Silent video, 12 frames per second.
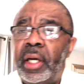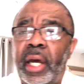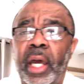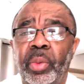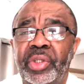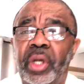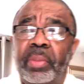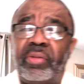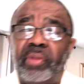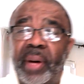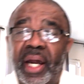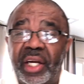Hey, what's up,
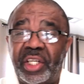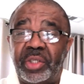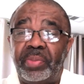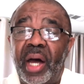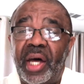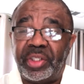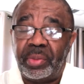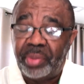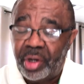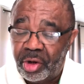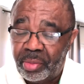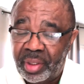everybody? This is Pastor
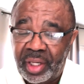Perryman.